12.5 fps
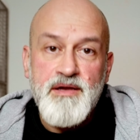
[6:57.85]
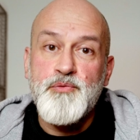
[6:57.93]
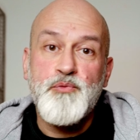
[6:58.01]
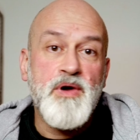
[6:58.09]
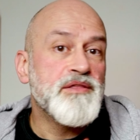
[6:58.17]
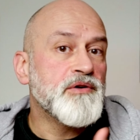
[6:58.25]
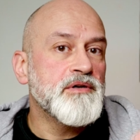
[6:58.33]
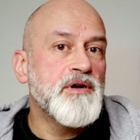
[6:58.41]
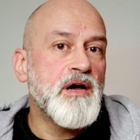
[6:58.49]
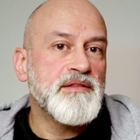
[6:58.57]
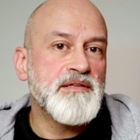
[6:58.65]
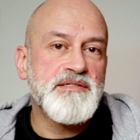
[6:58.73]
Whether or
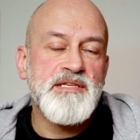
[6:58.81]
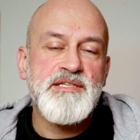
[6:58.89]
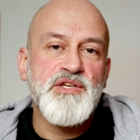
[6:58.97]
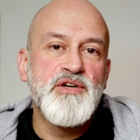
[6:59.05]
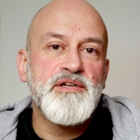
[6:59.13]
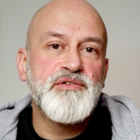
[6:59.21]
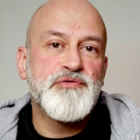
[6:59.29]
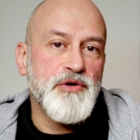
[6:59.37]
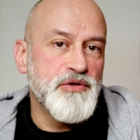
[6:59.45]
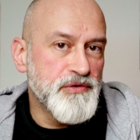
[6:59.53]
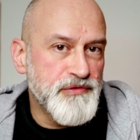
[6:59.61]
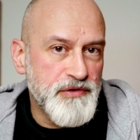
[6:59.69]
not this is good for
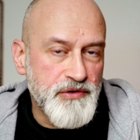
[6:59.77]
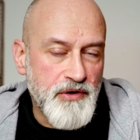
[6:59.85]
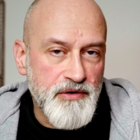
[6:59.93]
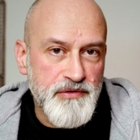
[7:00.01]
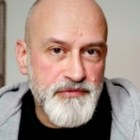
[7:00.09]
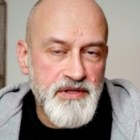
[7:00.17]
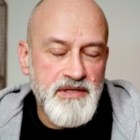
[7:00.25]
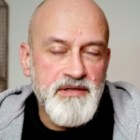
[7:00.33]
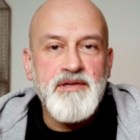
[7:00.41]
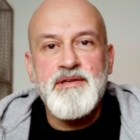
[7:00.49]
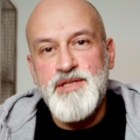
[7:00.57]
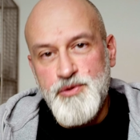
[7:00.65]
your photography,
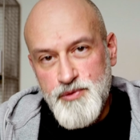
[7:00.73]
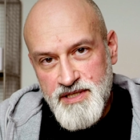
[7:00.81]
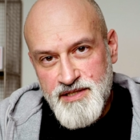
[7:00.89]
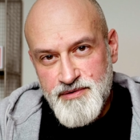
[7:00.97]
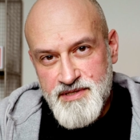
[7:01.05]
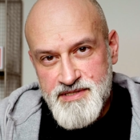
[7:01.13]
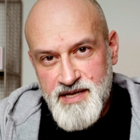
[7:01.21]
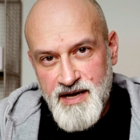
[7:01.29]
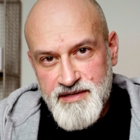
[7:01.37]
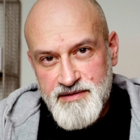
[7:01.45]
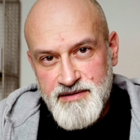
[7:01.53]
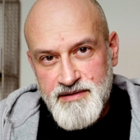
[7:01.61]
you need to
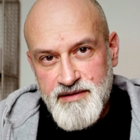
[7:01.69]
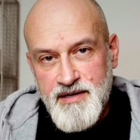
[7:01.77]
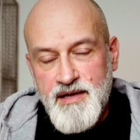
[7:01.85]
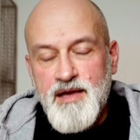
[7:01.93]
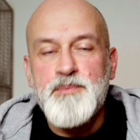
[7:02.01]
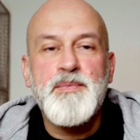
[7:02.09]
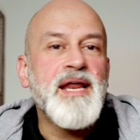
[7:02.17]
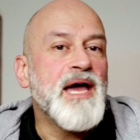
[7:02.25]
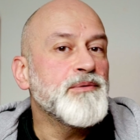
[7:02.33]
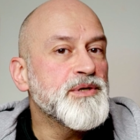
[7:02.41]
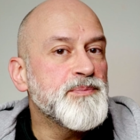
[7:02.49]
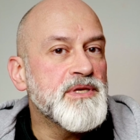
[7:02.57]
decide. But I
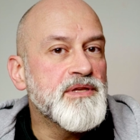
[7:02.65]
would be